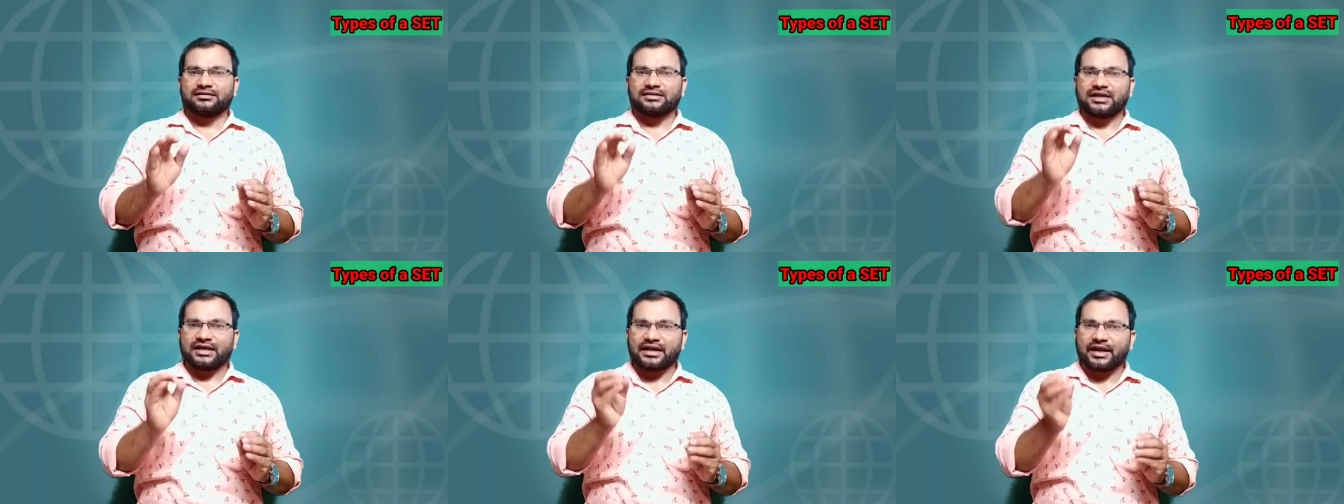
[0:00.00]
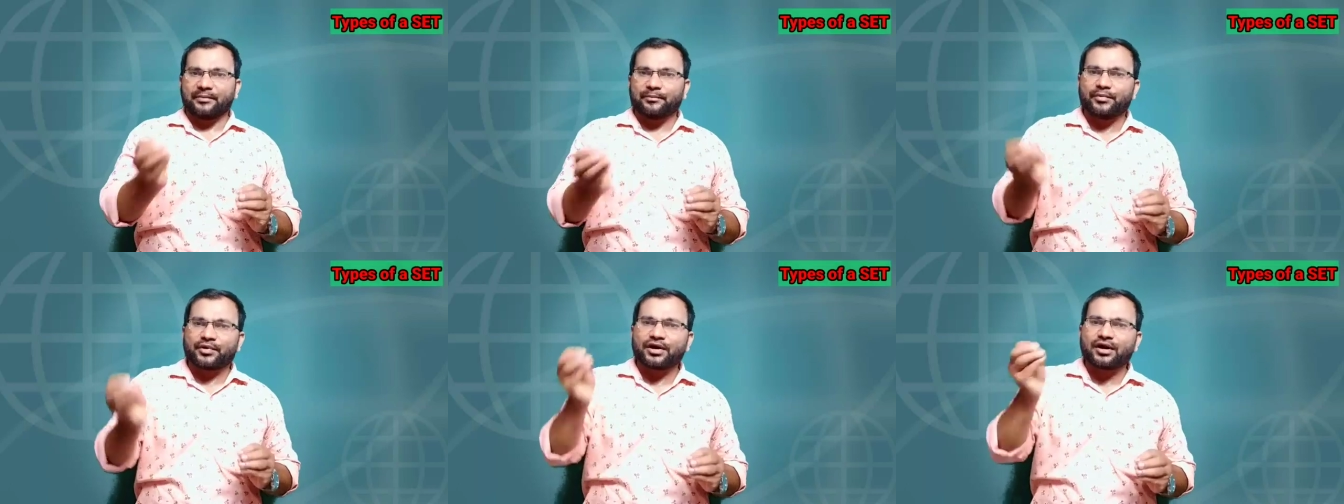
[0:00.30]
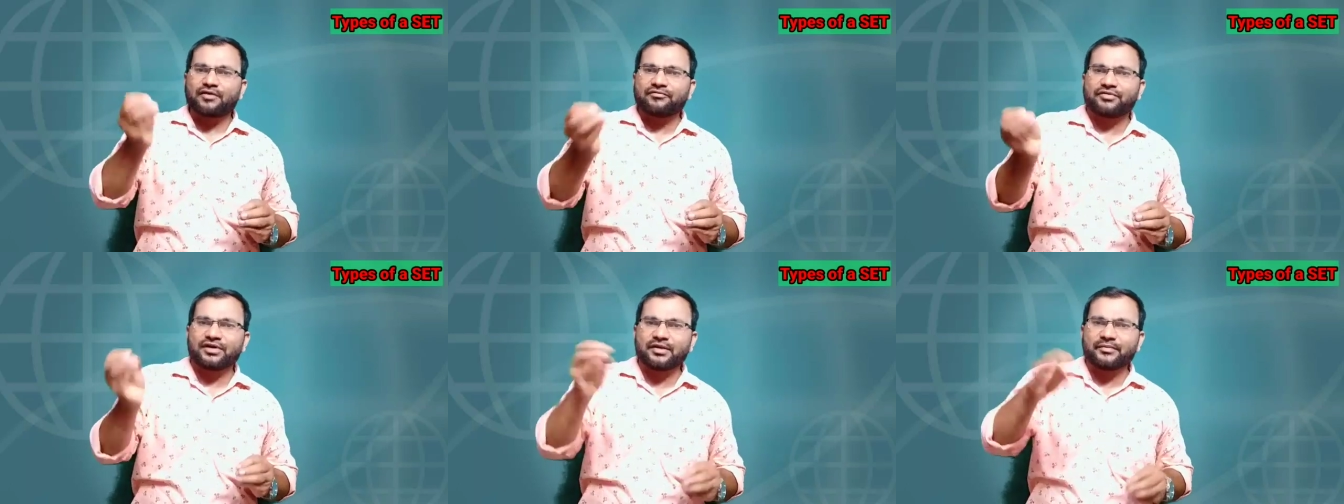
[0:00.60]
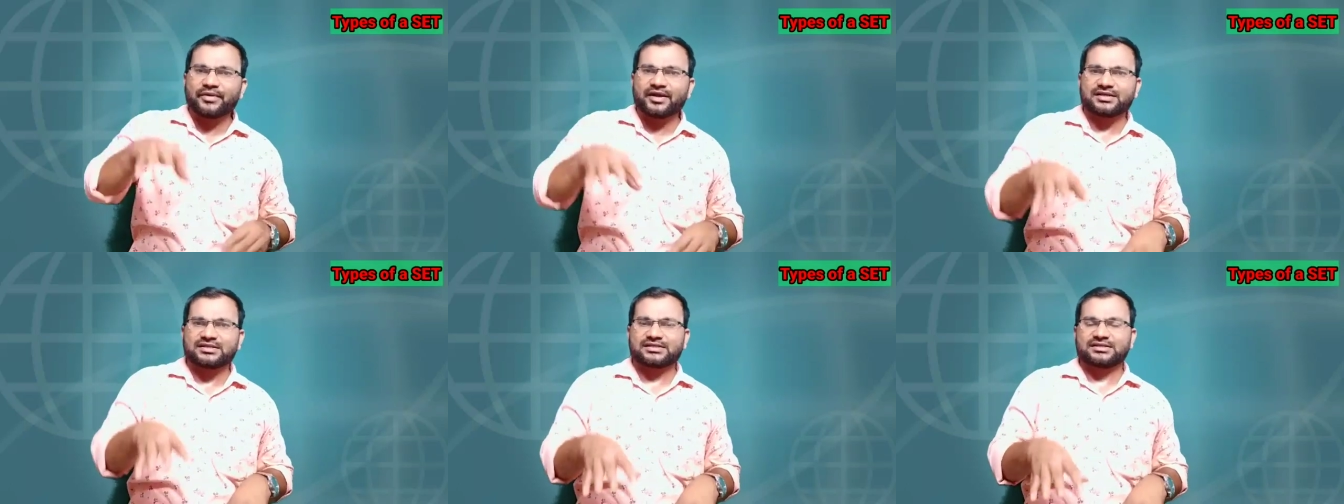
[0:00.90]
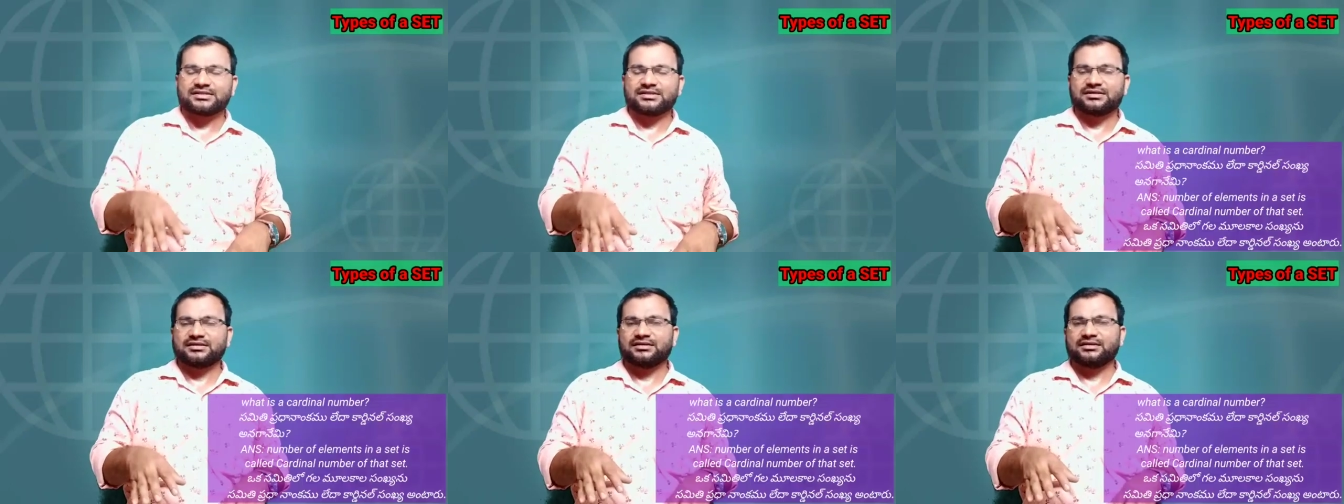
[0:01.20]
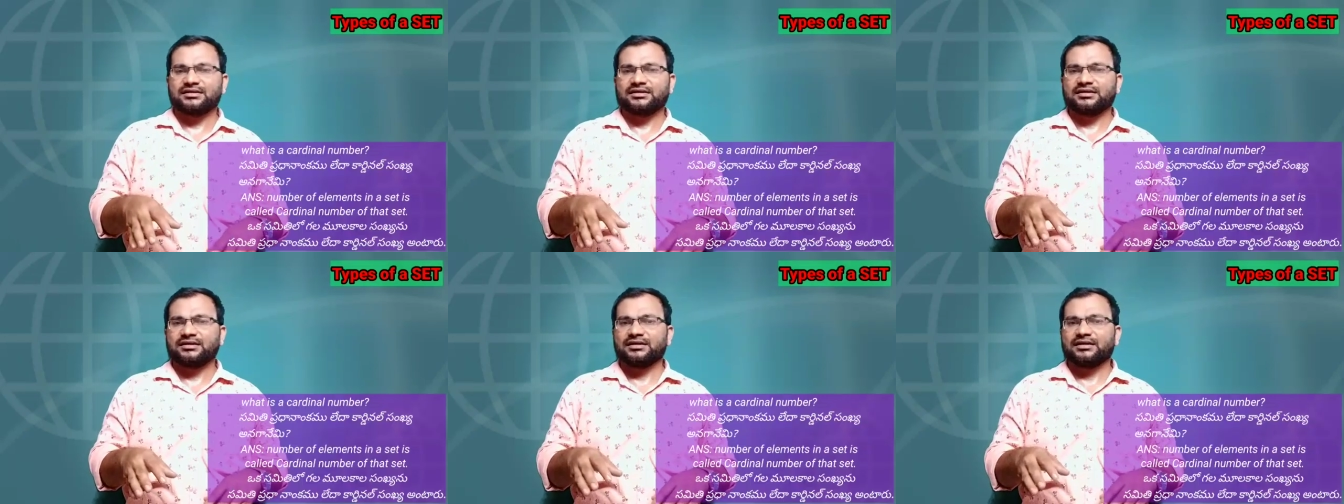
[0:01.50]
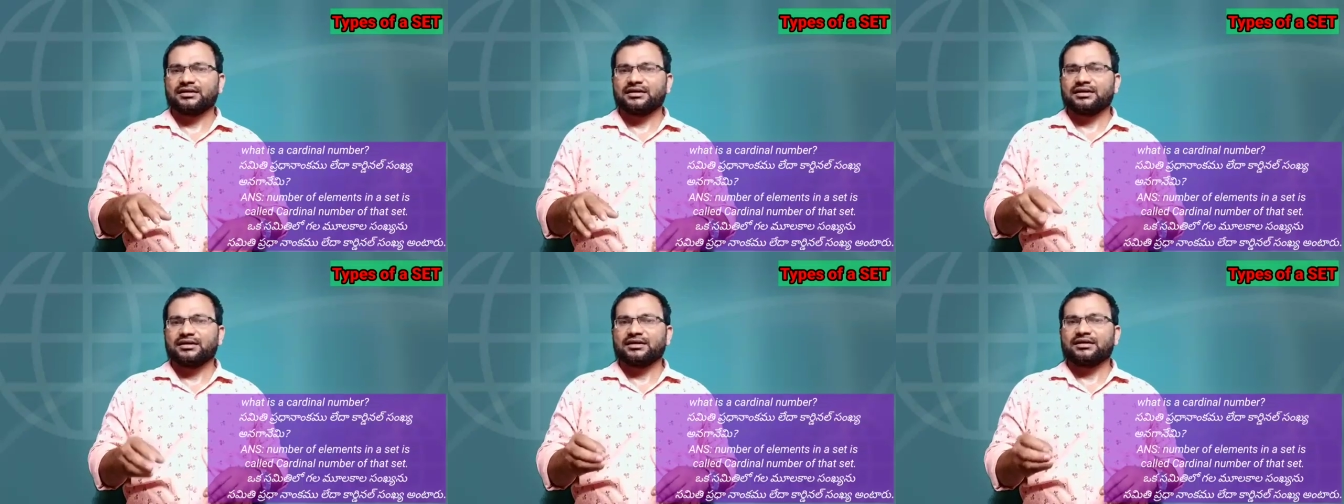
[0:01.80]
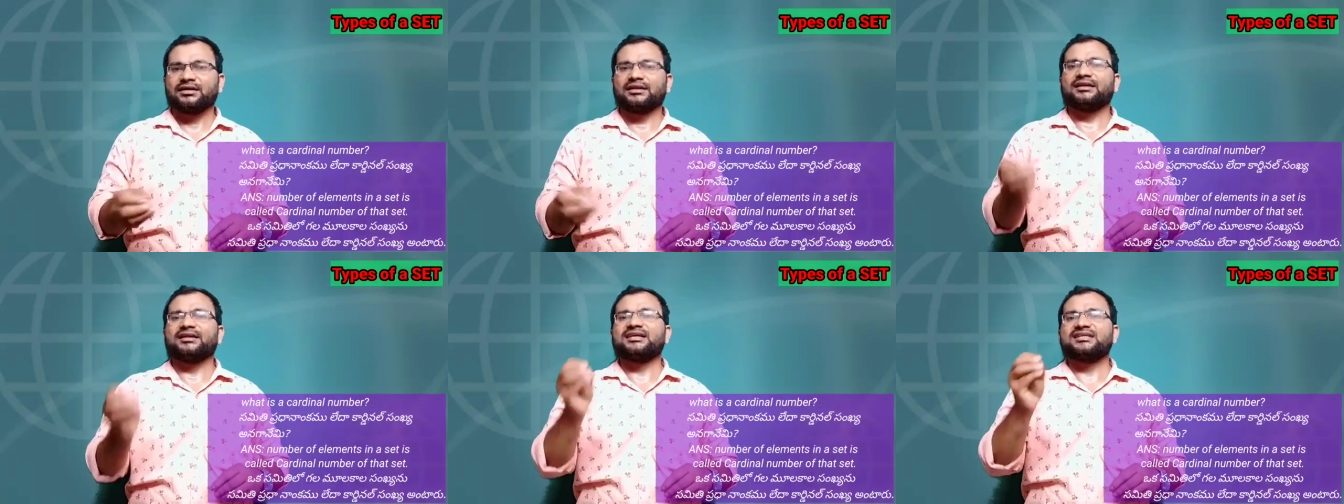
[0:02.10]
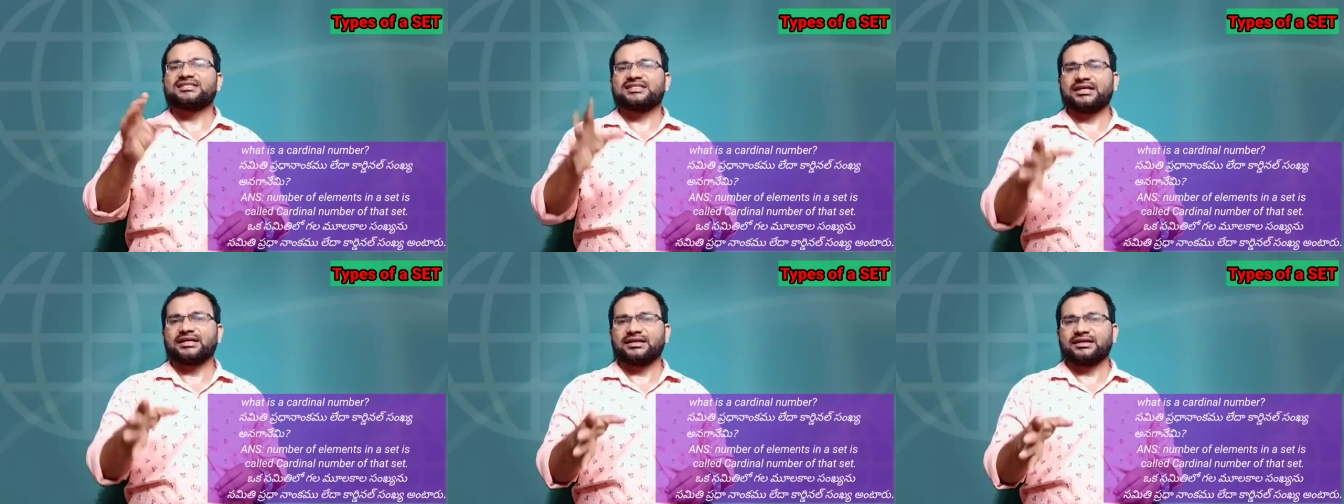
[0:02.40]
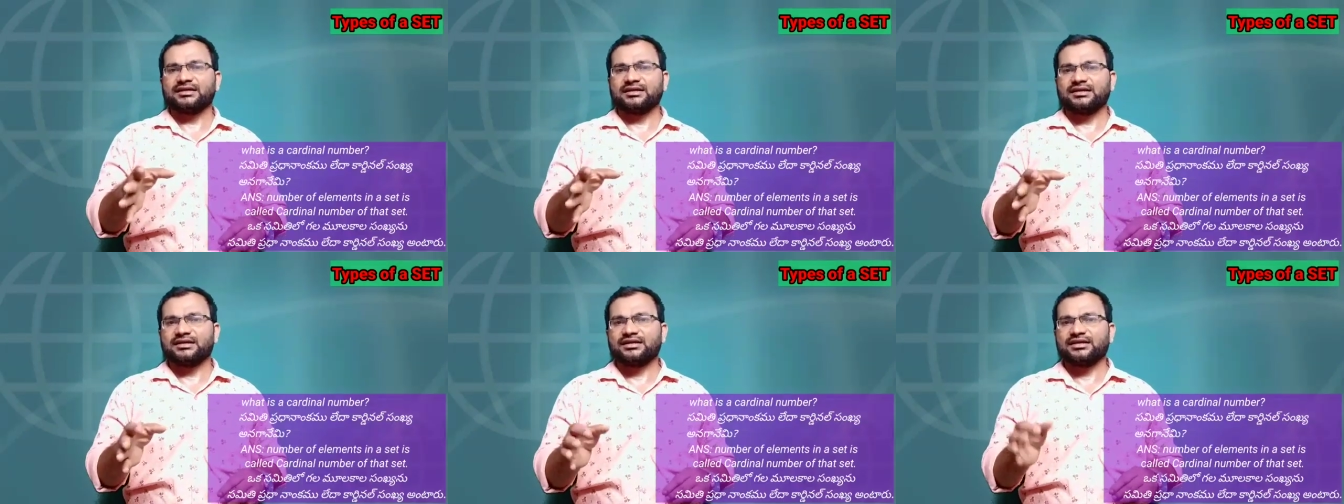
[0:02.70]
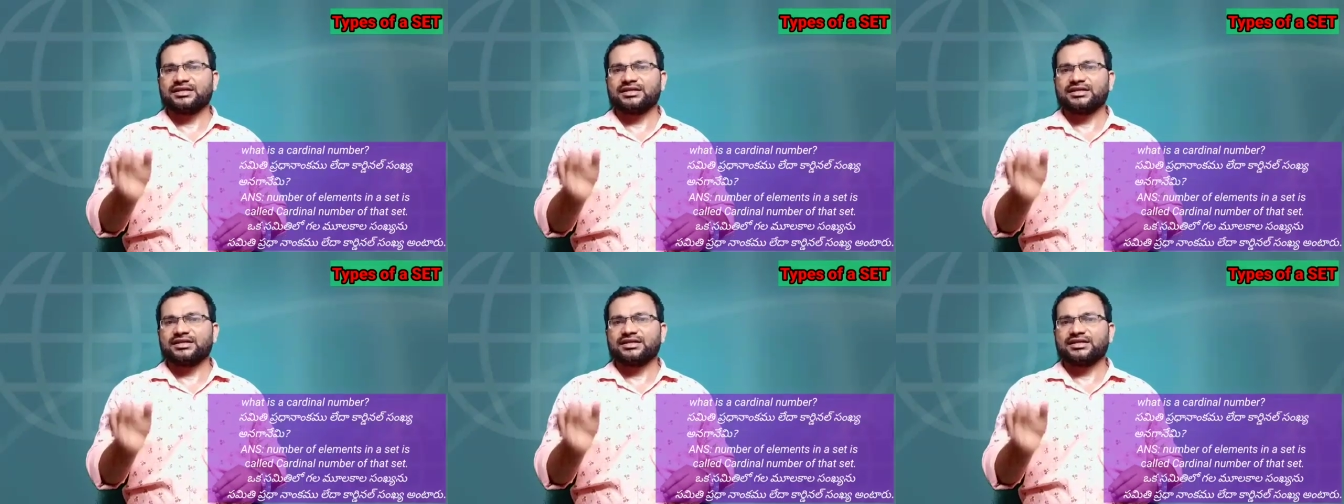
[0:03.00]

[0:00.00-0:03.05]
The number of elements in a set